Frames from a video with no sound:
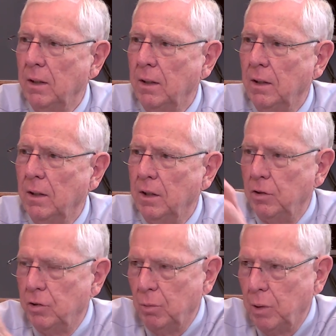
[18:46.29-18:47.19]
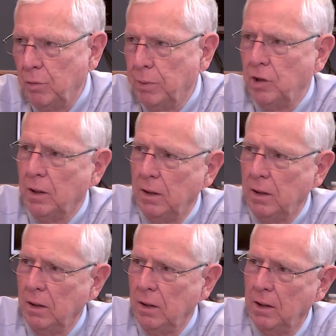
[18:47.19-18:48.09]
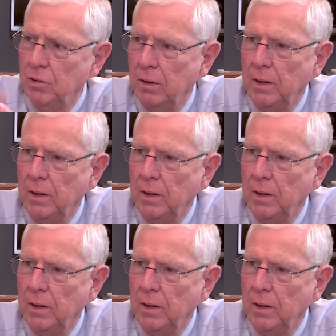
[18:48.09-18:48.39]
in addition to what he's projecting next year.